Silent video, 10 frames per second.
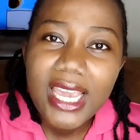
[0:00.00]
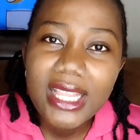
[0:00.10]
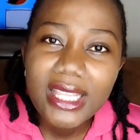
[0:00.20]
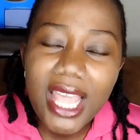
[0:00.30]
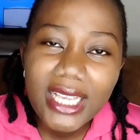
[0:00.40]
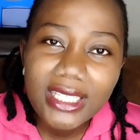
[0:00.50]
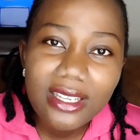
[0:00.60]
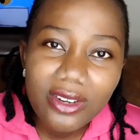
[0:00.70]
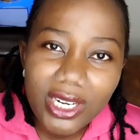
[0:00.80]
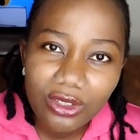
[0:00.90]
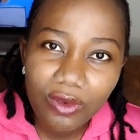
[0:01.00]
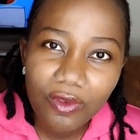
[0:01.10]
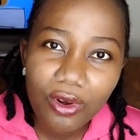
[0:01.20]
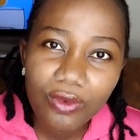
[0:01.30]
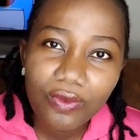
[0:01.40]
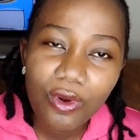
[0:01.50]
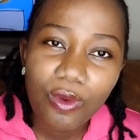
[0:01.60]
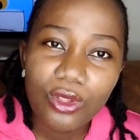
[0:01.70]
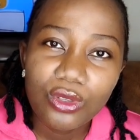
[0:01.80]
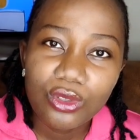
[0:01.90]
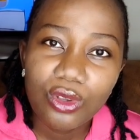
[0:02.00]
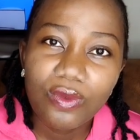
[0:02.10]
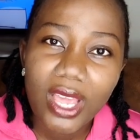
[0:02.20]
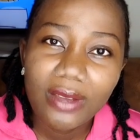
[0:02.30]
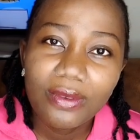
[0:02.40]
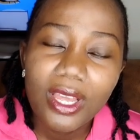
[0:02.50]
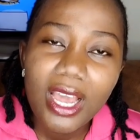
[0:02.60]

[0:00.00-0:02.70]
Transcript: it takes the grace of God for one to survive,